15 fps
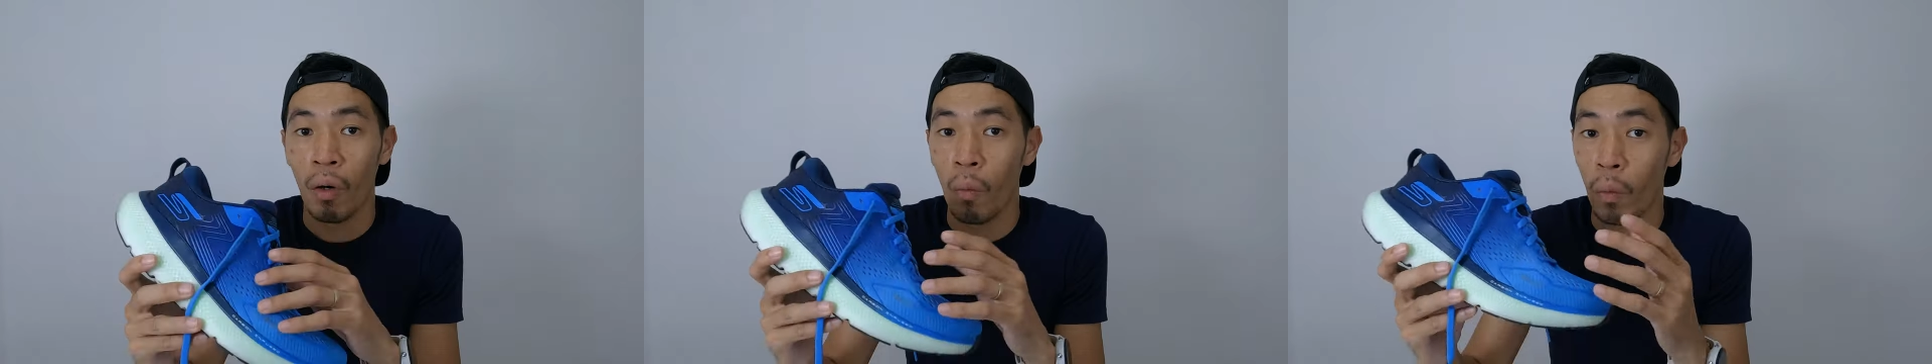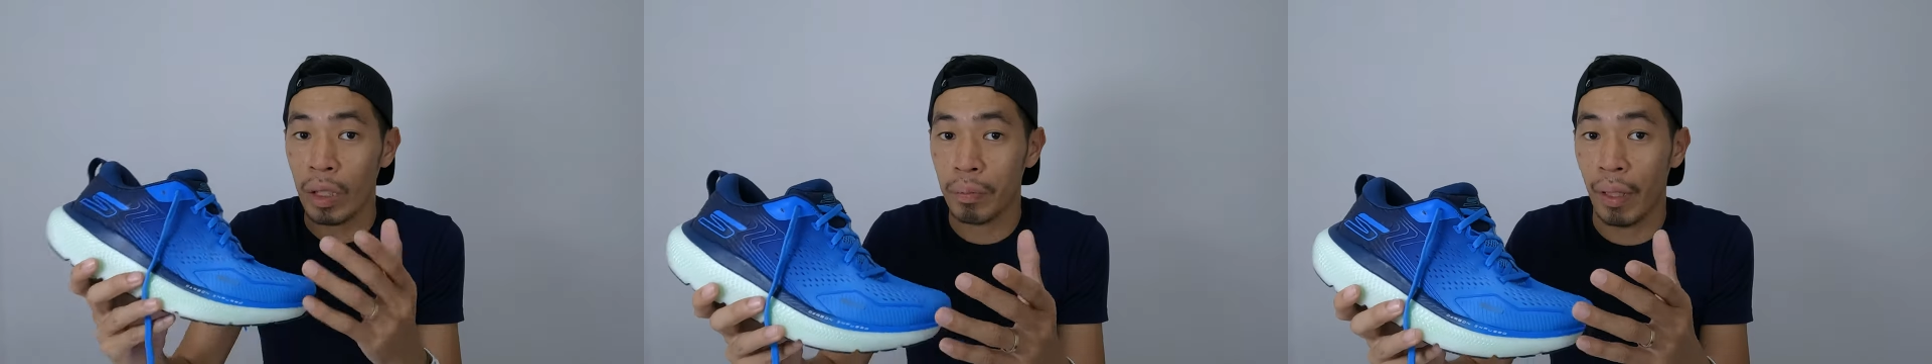
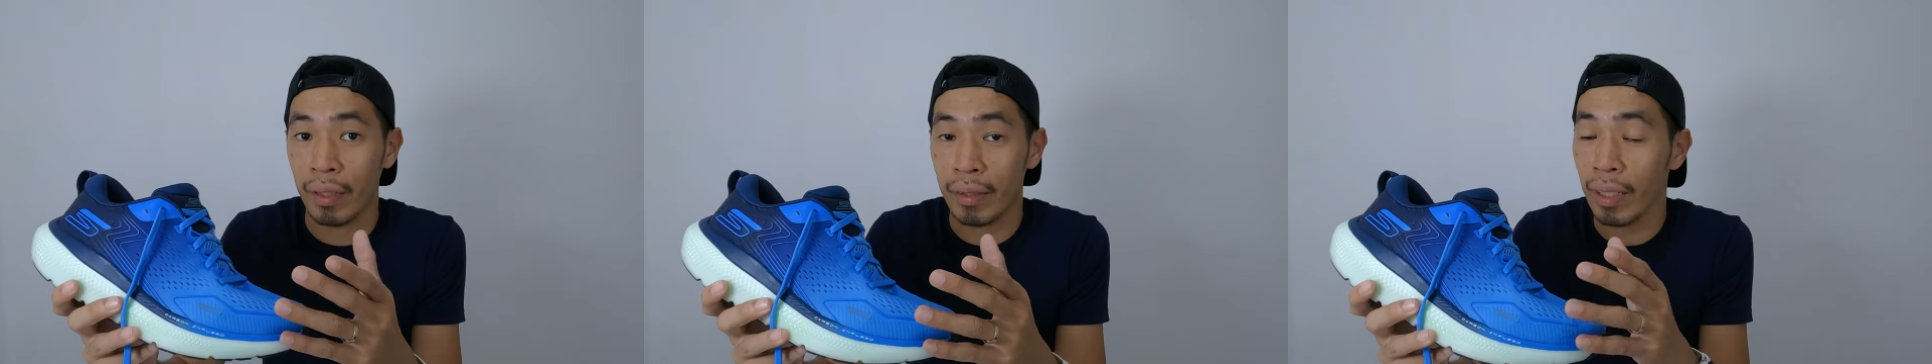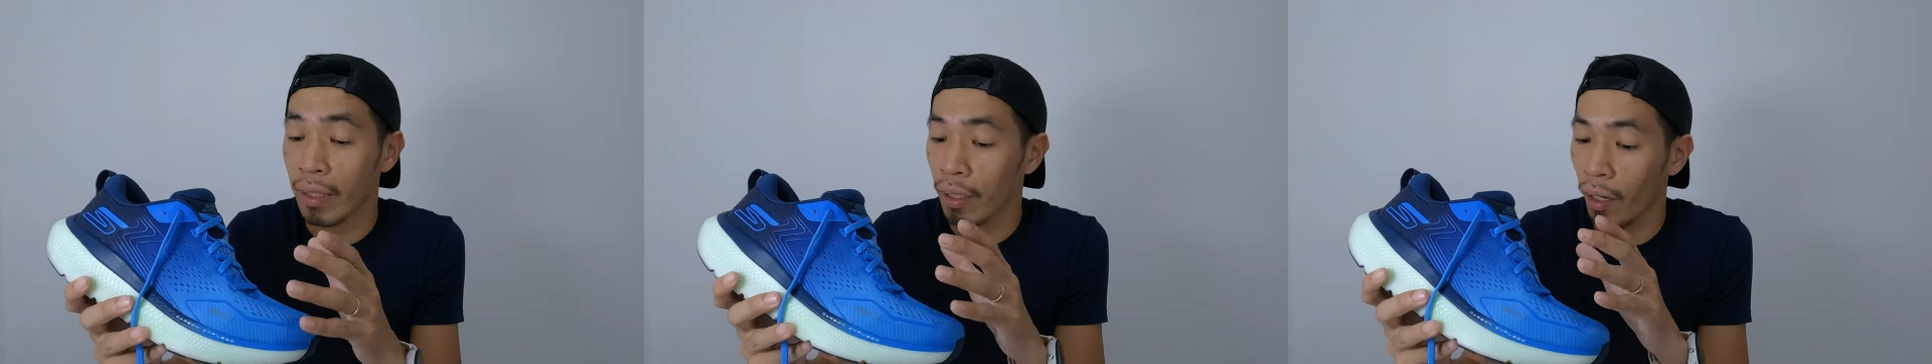What's my
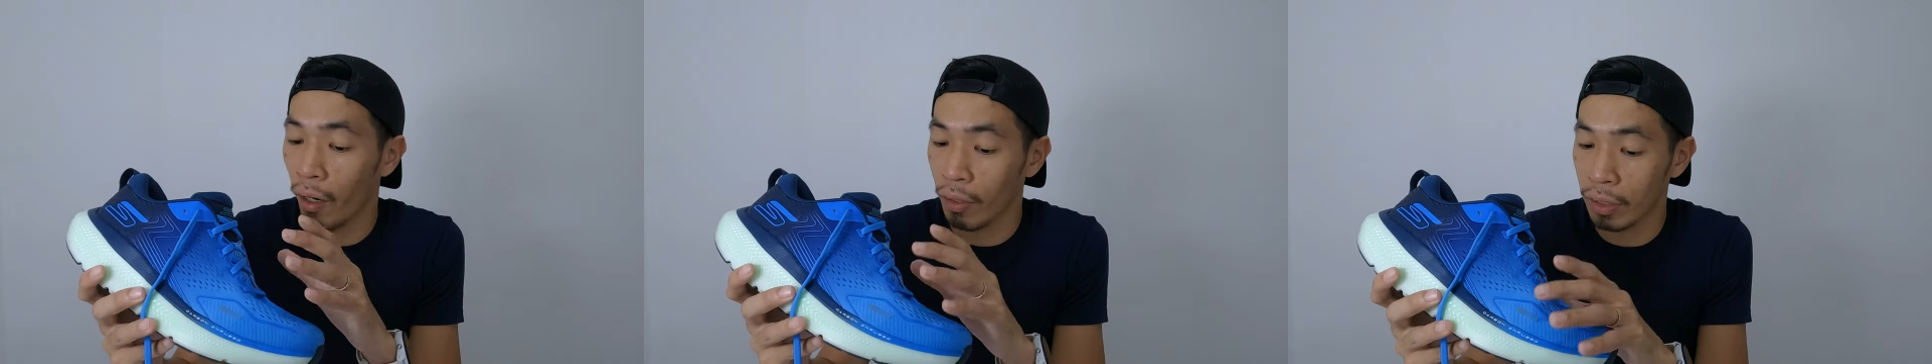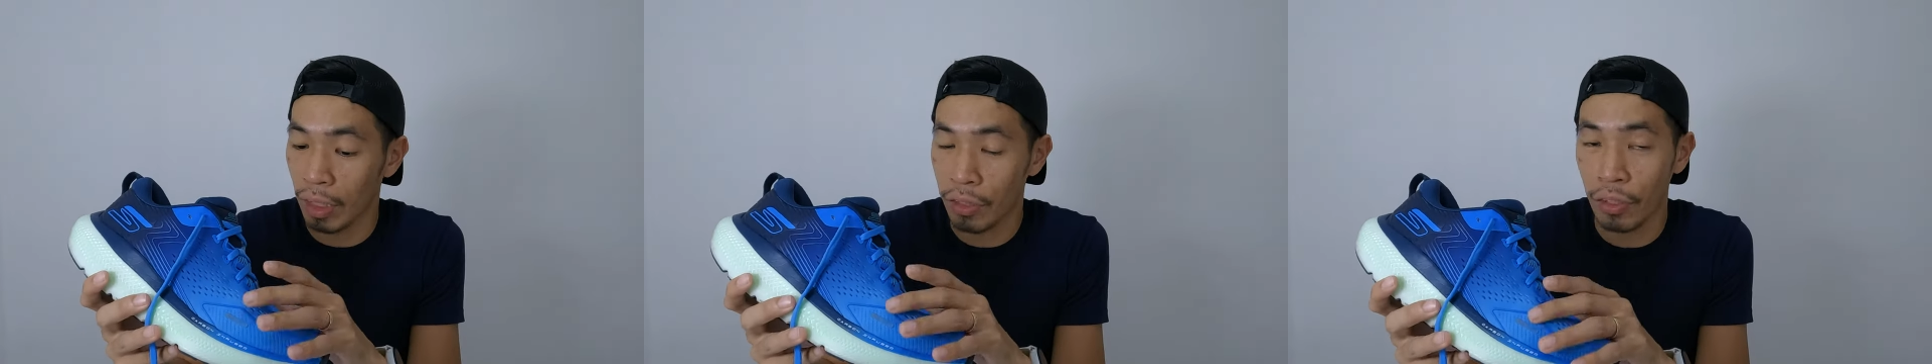take
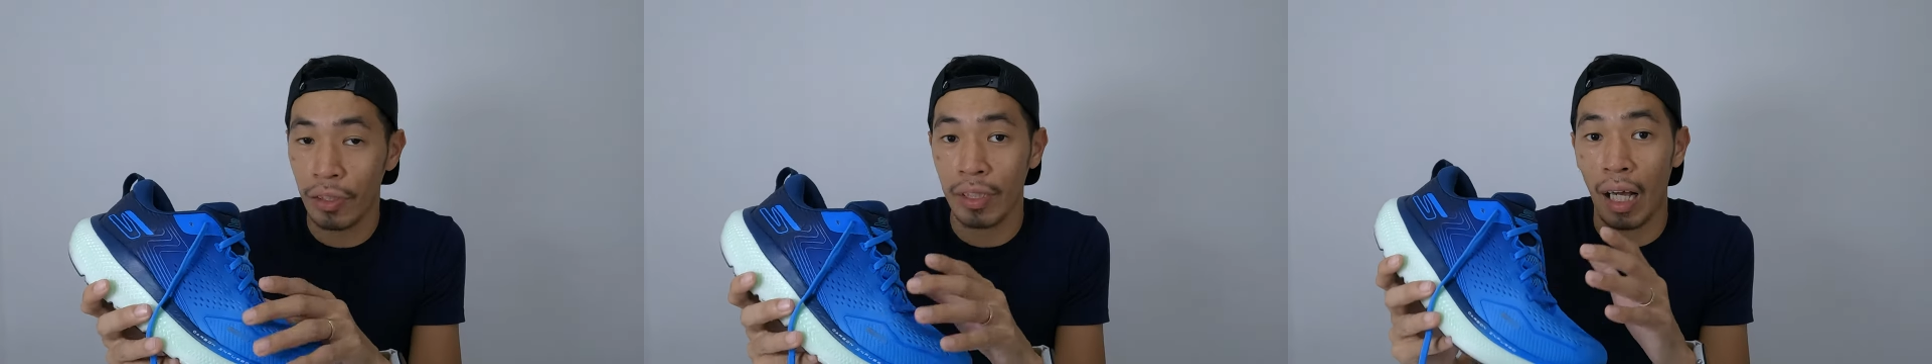on the shoes